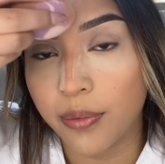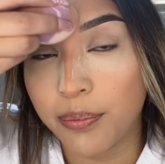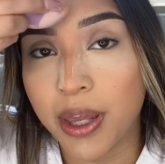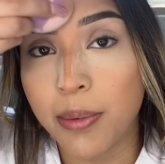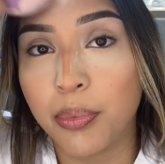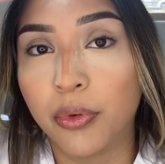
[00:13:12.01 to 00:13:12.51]

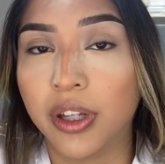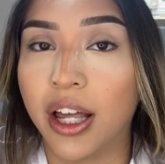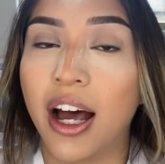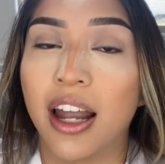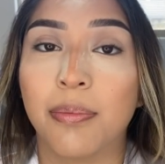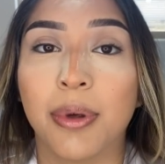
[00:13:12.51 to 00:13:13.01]
People that
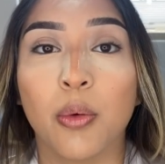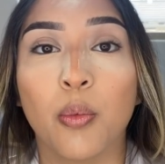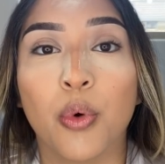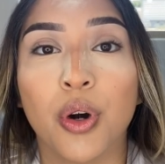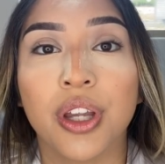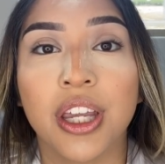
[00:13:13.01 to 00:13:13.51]
had been
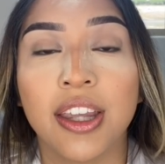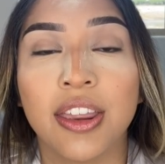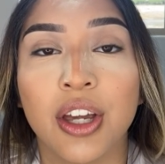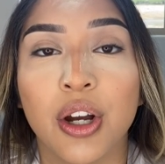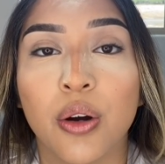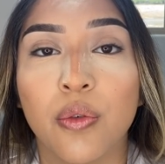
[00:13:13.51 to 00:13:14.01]
working
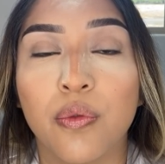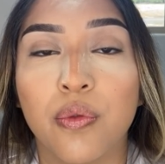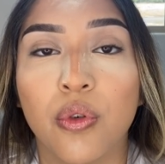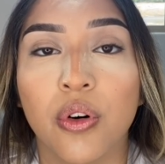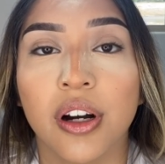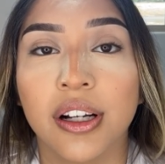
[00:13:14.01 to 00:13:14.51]
there
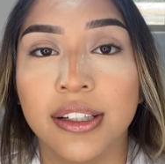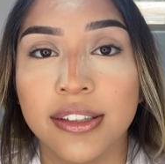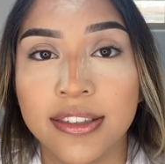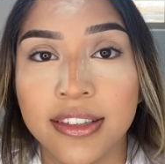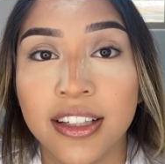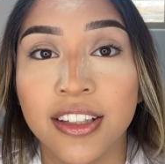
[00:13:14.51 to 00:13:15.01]
for a
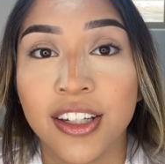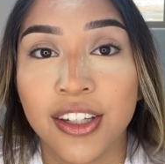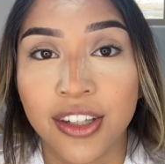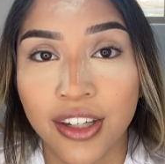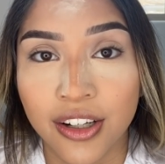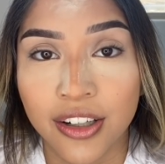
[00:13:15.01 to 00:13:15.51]

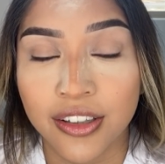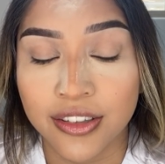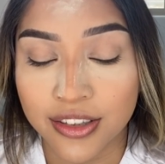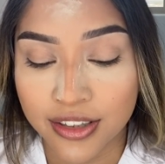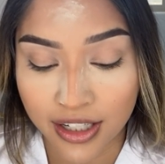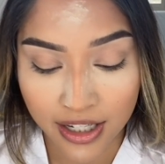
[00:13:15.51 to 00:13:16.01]
gazillion years.